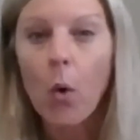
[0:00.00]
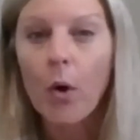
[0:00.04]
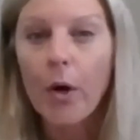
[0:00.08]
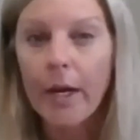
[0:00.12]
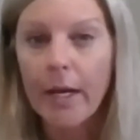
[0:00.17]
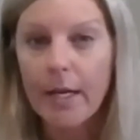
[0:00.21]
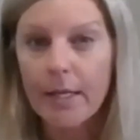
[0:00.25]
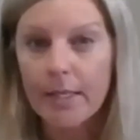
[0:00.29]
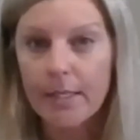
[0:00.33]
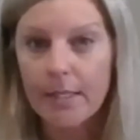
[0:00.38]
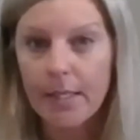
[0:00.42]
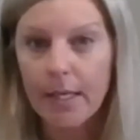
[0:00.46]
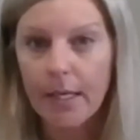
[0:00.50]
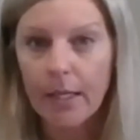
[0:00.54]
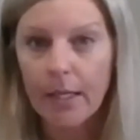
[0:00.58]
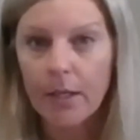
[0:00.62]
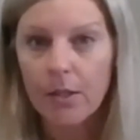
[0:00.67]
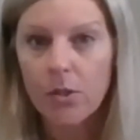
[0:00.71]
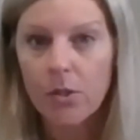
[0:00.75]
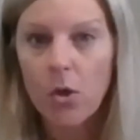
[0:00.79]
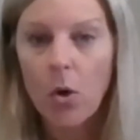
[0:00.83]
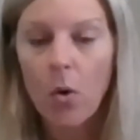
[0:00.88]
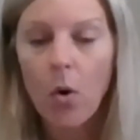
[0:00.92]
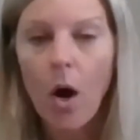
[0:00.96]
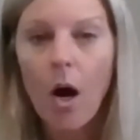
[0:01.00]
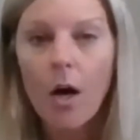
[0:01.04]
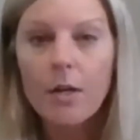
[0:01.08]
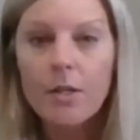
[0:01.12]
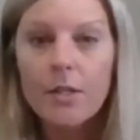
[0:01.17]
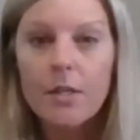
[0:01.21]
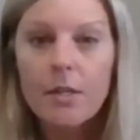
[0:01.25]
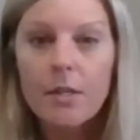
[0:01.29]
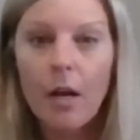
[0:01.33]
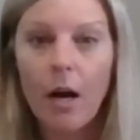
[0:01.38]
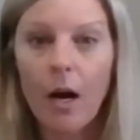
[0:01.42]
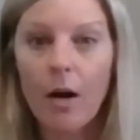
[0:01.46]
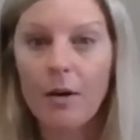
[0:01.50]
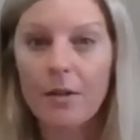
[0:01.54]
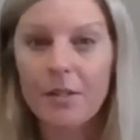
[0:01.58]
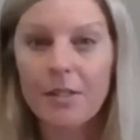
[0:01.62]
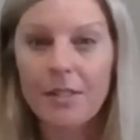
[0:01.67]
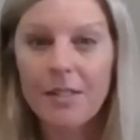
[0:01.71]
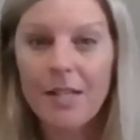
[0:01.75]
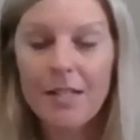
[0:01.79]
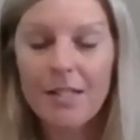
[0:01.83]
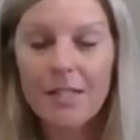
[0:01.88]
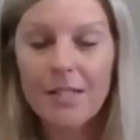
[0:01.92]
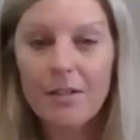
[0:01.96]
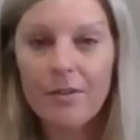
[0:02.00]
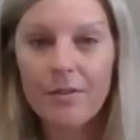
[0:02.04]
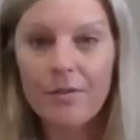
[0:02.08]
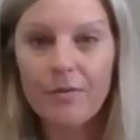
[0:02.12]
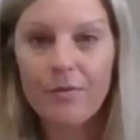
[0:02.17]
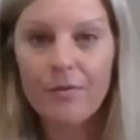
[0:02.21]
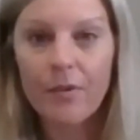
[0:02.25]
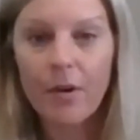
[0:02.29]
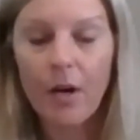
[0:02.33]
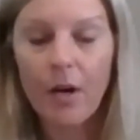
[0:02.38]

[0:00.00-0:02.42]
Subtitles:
orienting. So our sense of